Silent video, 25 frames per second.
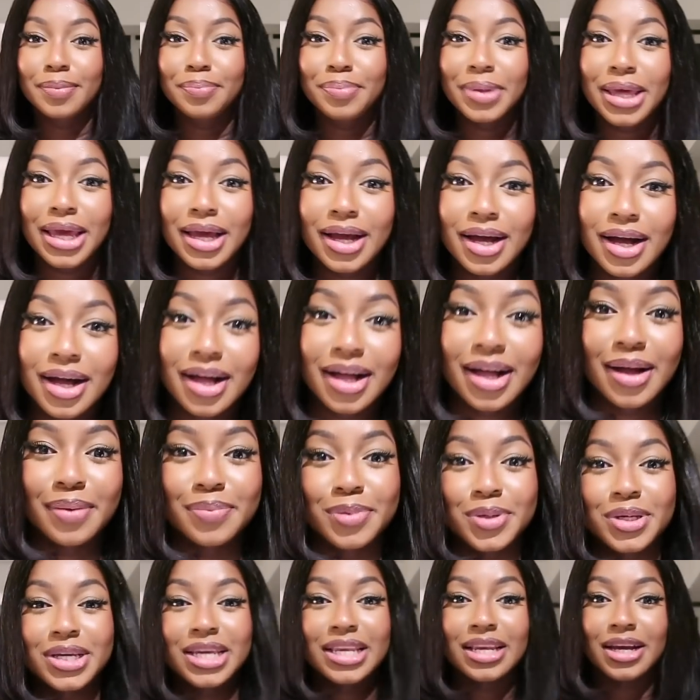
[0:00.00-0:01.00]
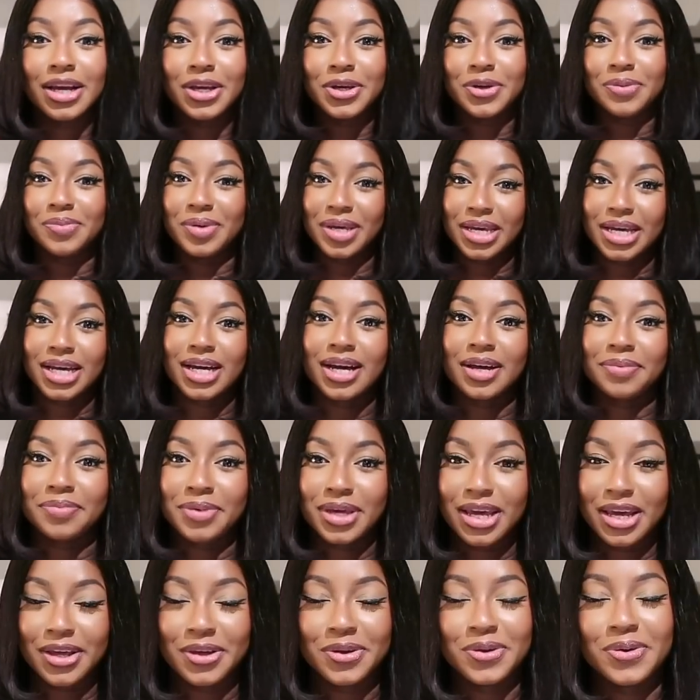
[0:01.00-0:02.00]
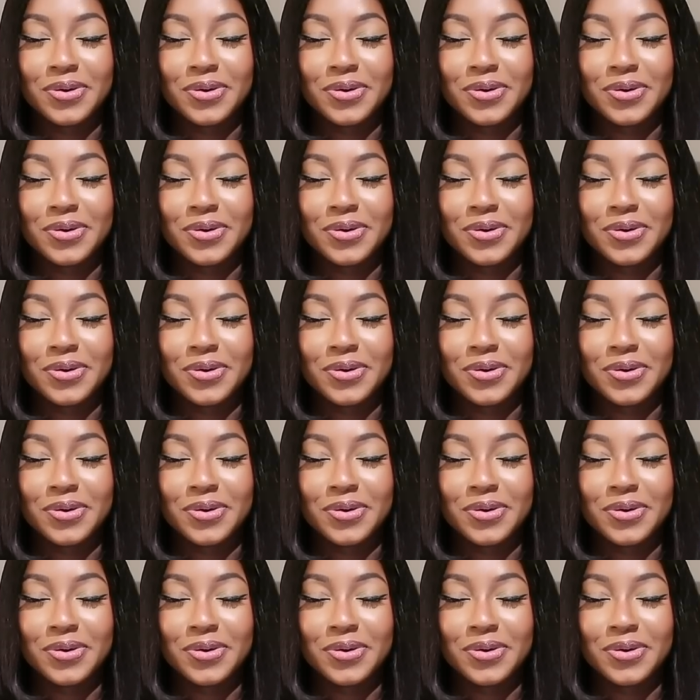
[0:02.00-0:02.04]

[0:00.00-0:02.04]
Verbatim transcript: Benga, I'm looking at you, Benga, me and